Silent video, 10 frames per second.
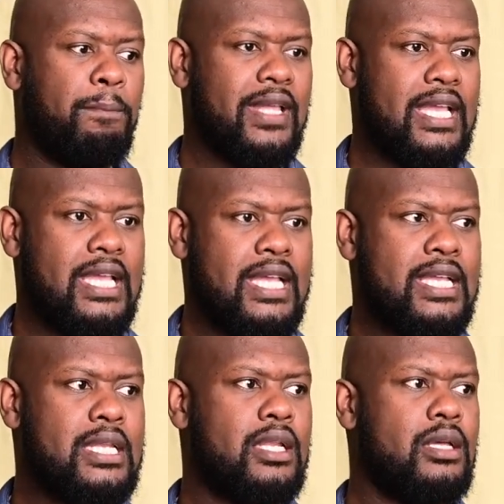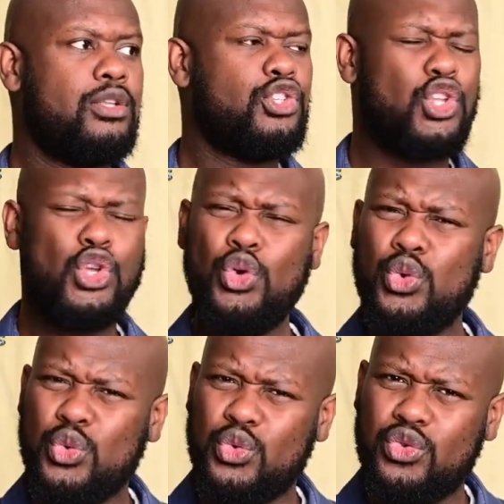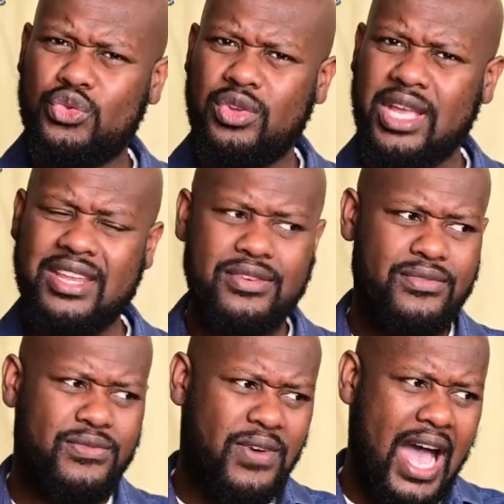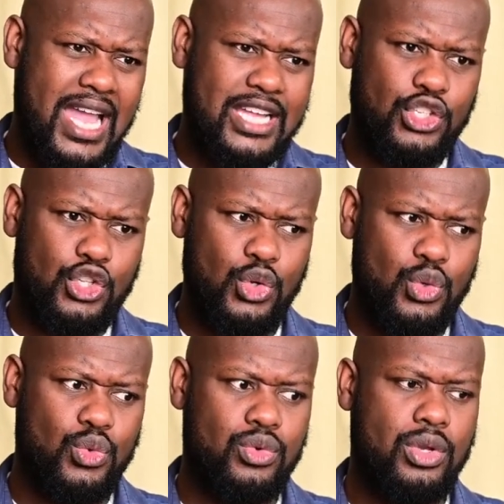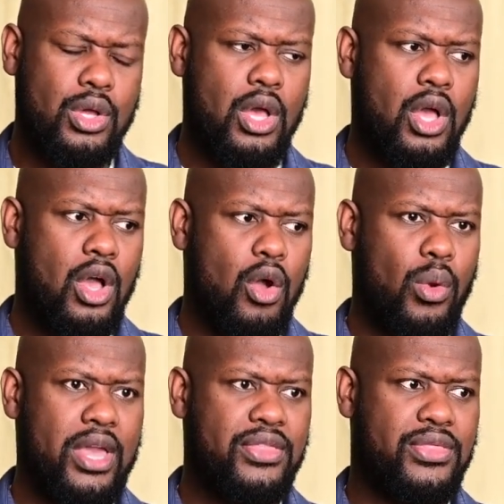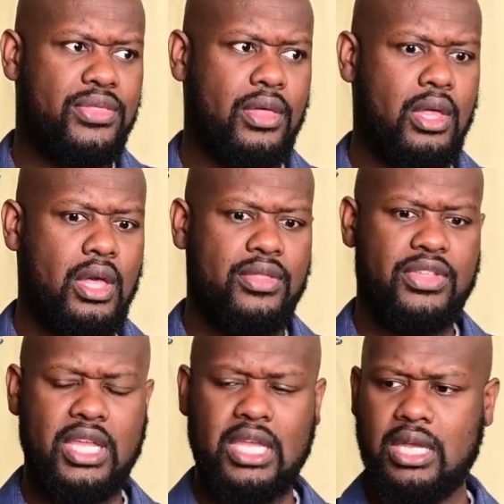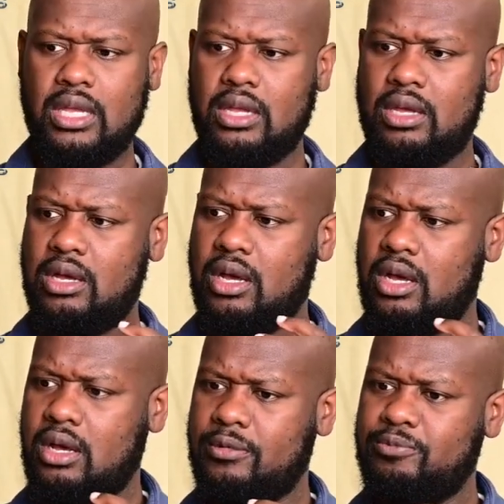in tune, in fine tune with the uh,